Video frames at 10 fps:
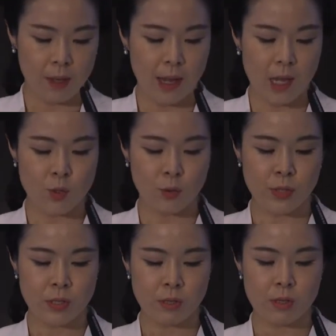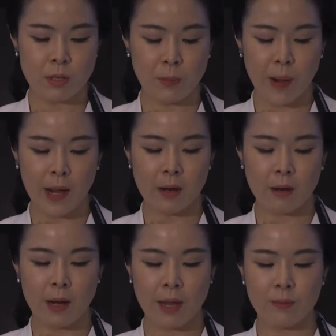As a result,
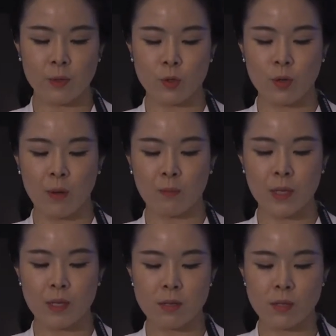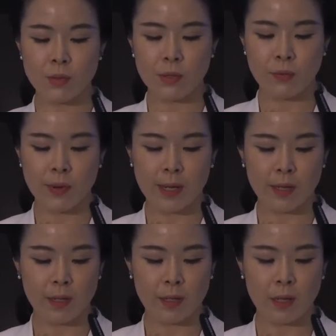buyers are able to conveniently
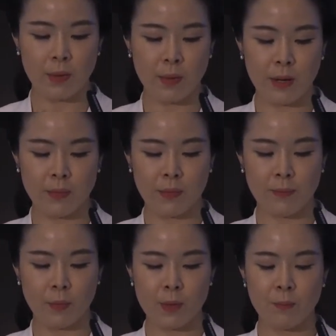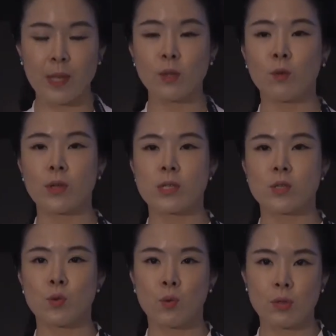track delivery before inventory is
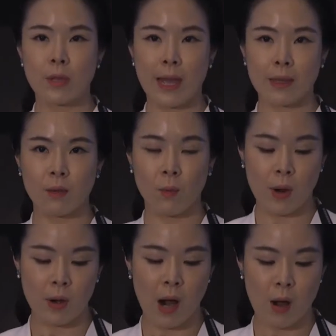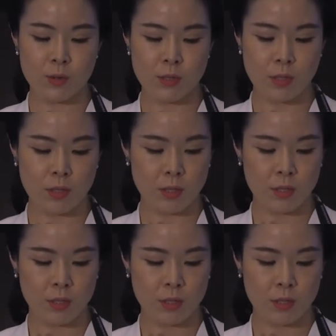stored at the warehouse.